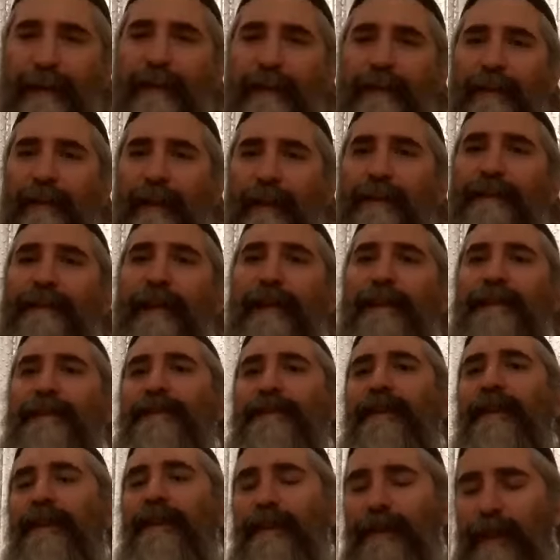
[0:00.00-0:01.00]
it's it, it's
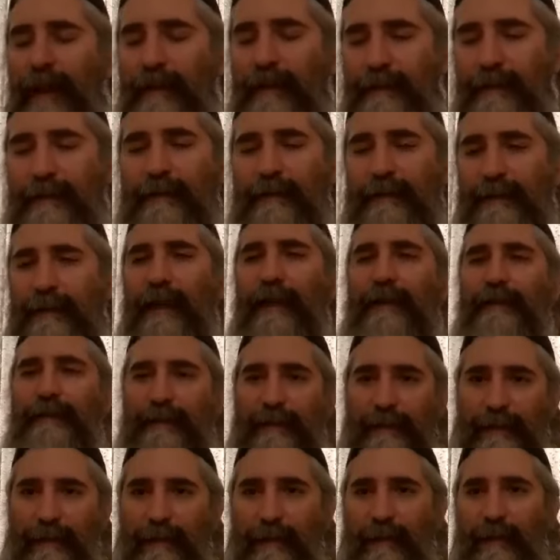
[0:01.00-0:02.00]
it's yes
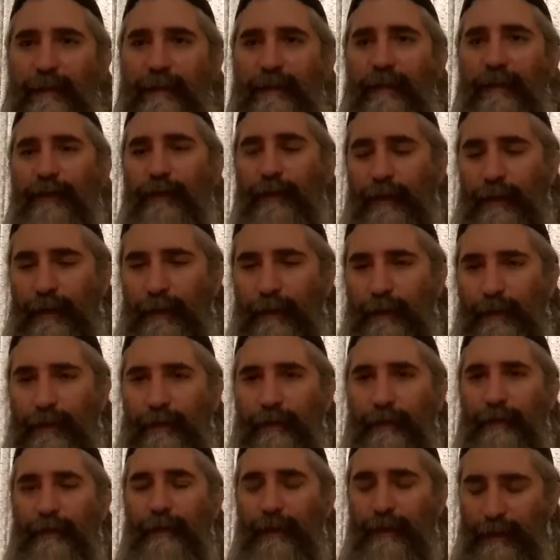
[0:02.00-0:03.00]
yes it's a little different.
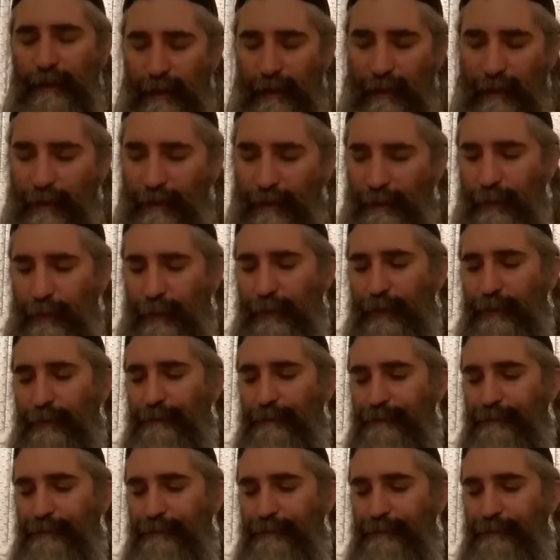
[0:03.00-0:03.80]
It's a little different.